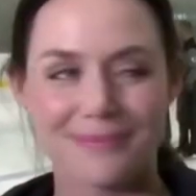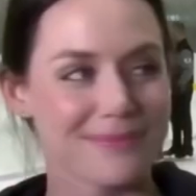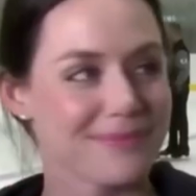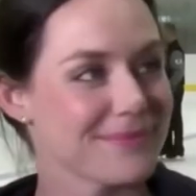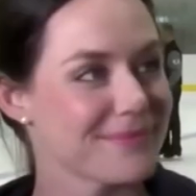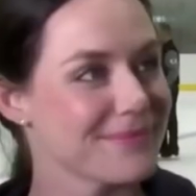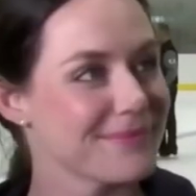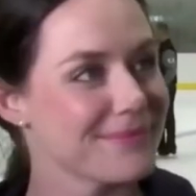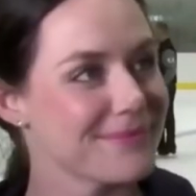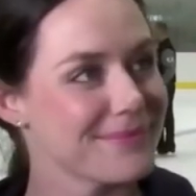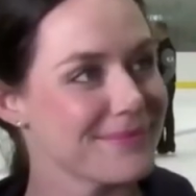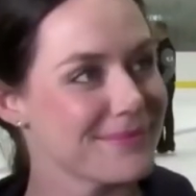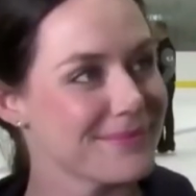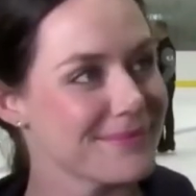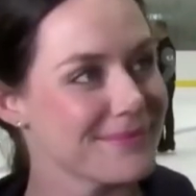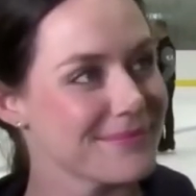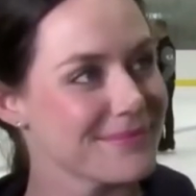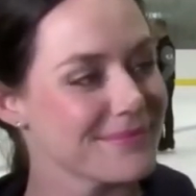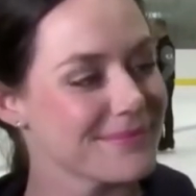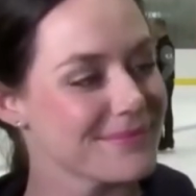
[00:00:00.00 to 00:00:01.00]

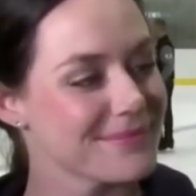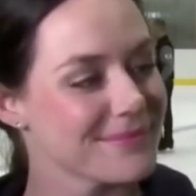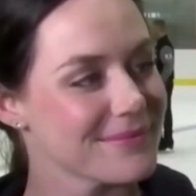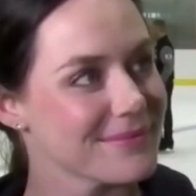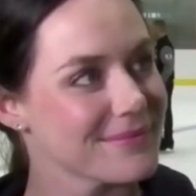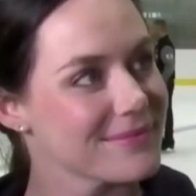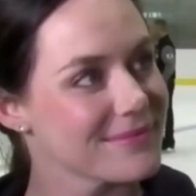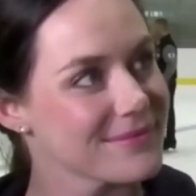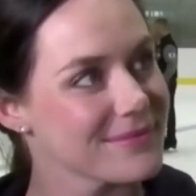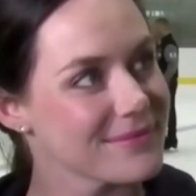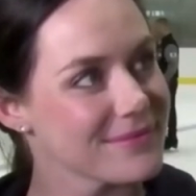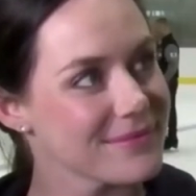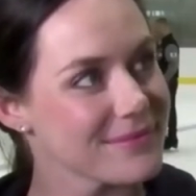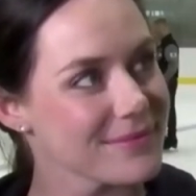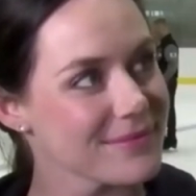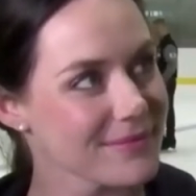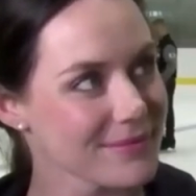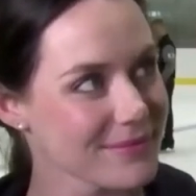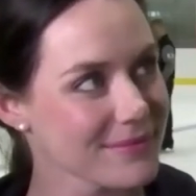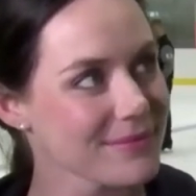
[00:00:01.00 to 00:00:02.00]

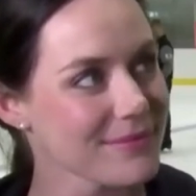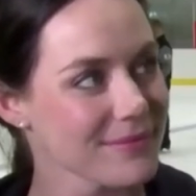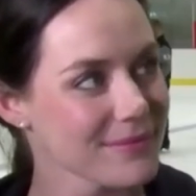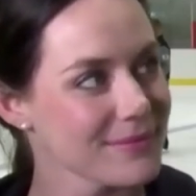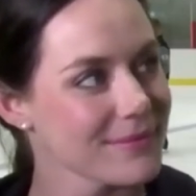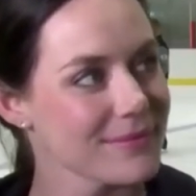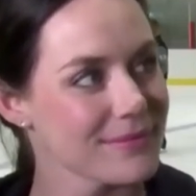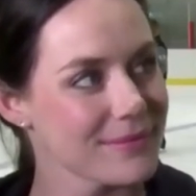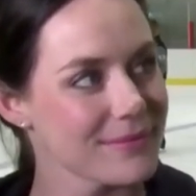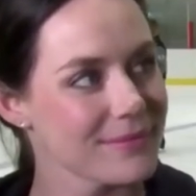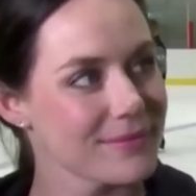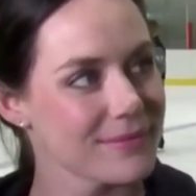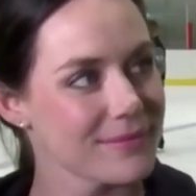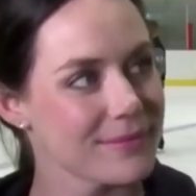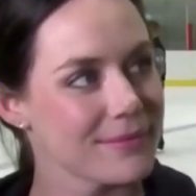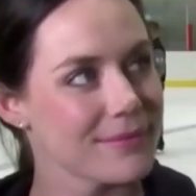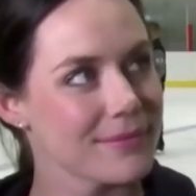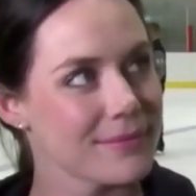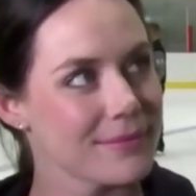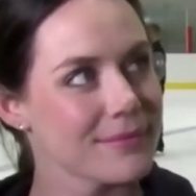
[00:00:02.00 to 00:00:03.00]

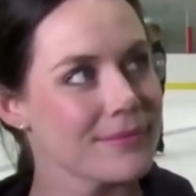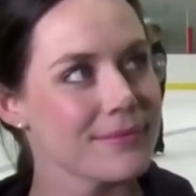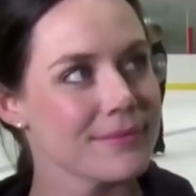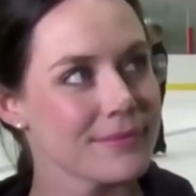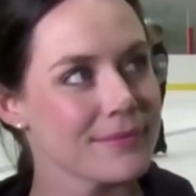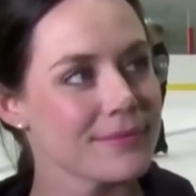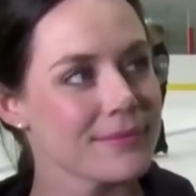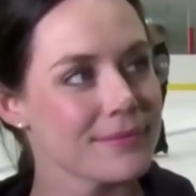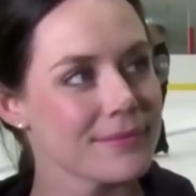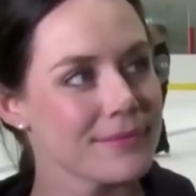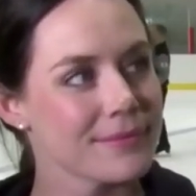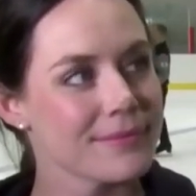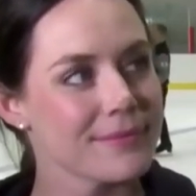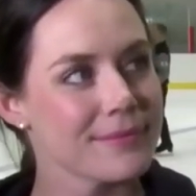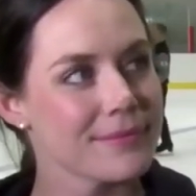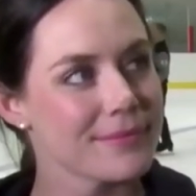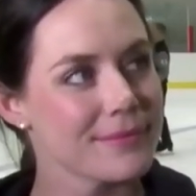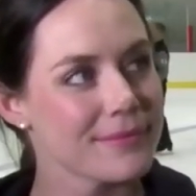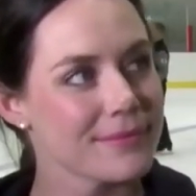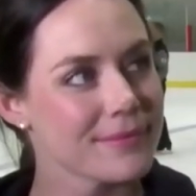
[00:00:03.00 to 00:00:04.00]

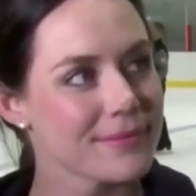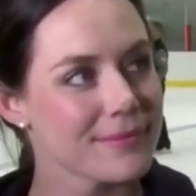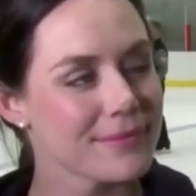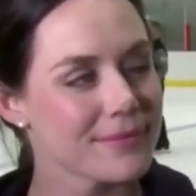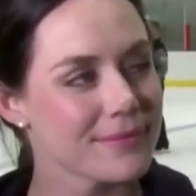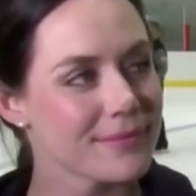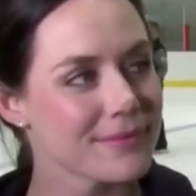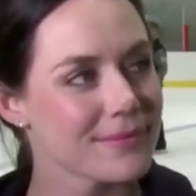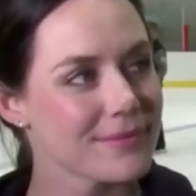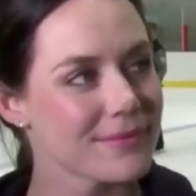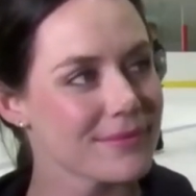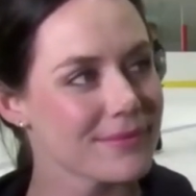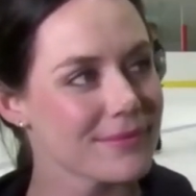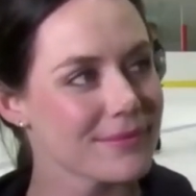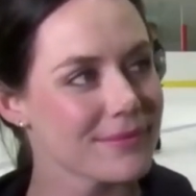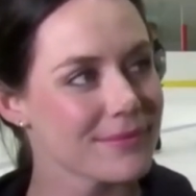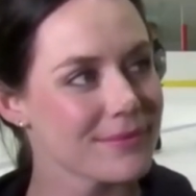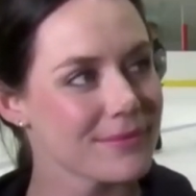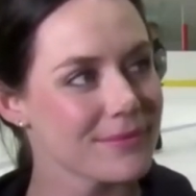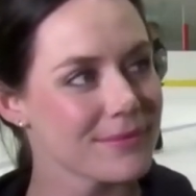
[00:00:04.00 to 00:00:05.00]

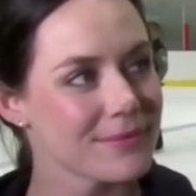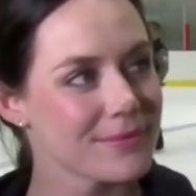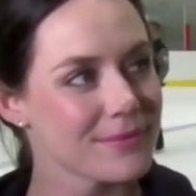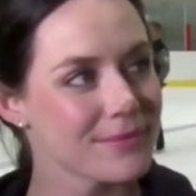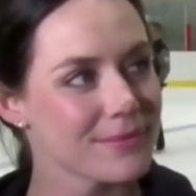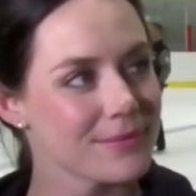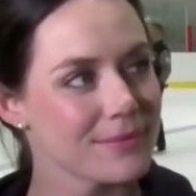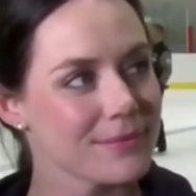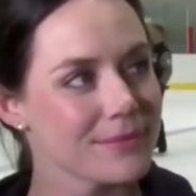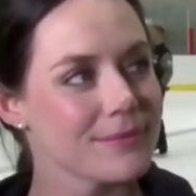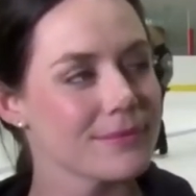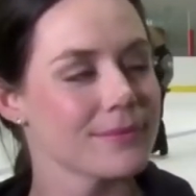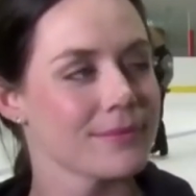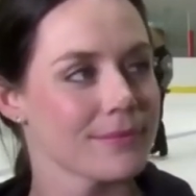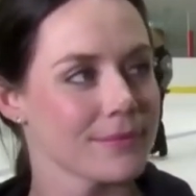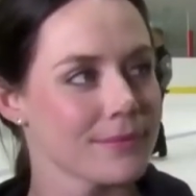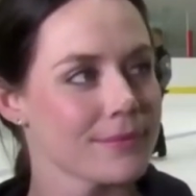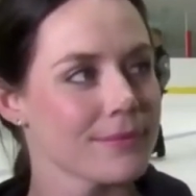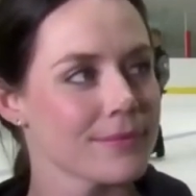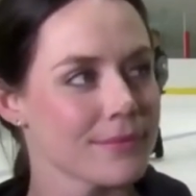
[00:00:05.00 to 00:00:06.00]

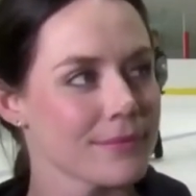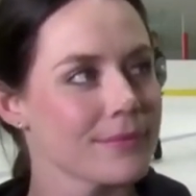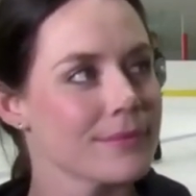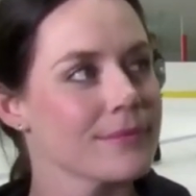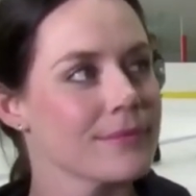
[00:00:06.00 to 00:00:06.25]
The person shown says nothing.